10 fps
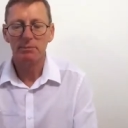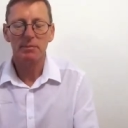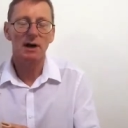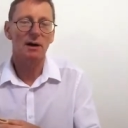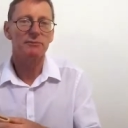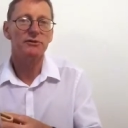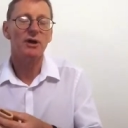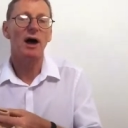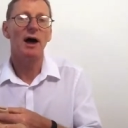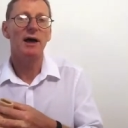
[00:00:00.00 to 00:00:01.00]
comes
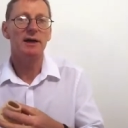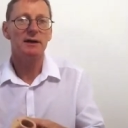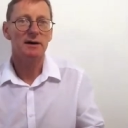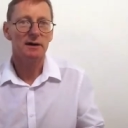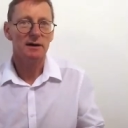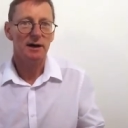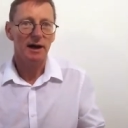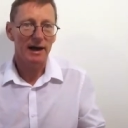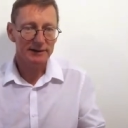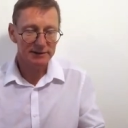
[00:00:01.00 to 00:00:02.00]
a
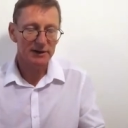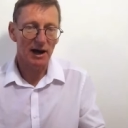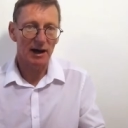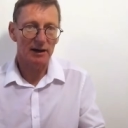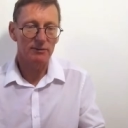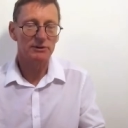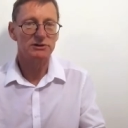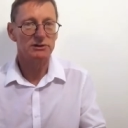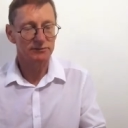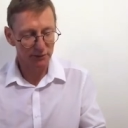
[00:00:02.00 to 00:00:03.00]
header tank
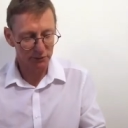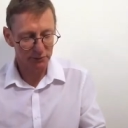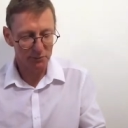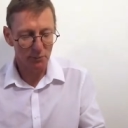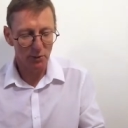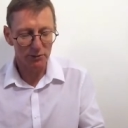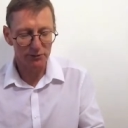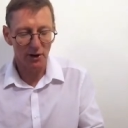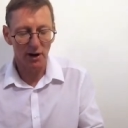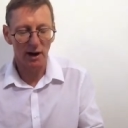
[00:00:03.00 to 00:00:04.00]
which is filled with
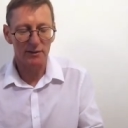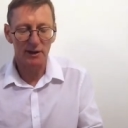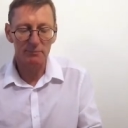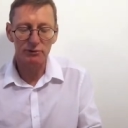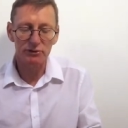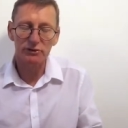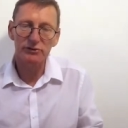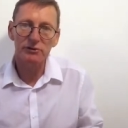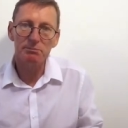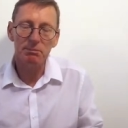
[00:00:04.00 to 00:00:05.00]
water and then
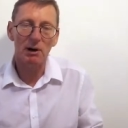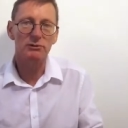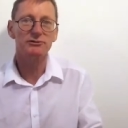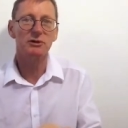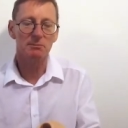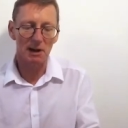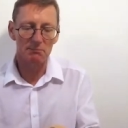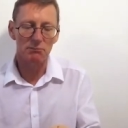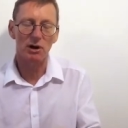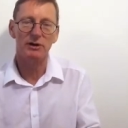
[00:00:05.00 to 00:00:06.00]
produces bulging
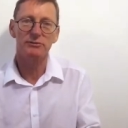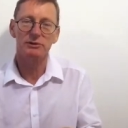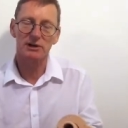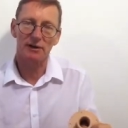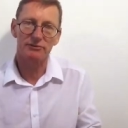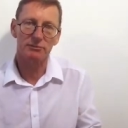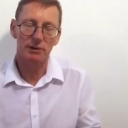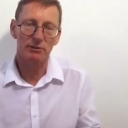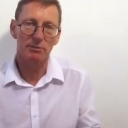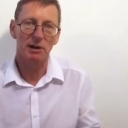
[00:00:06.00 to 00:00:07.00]
membranes which have to
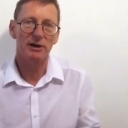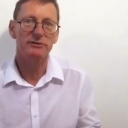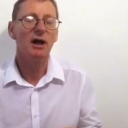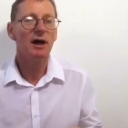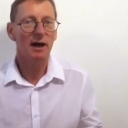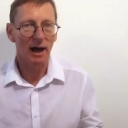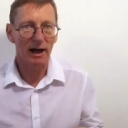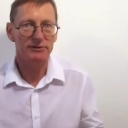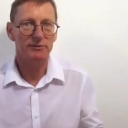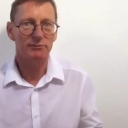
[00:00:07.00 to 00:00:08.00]
be replaced
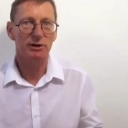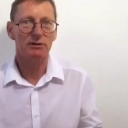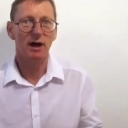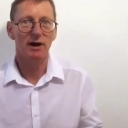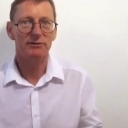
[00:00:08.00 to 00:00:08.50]
as in real life.